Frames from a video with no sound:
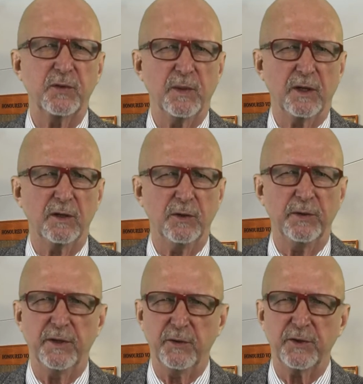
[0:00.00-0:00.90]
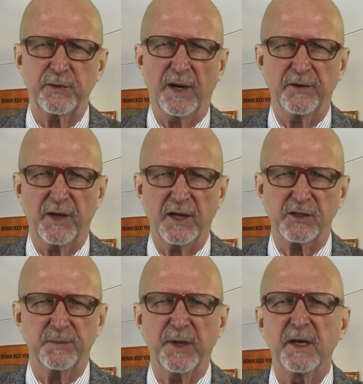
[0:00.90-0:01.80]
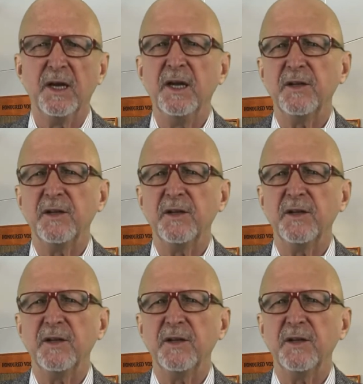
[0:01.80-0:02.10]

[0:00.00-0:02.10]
to include in your transaction, but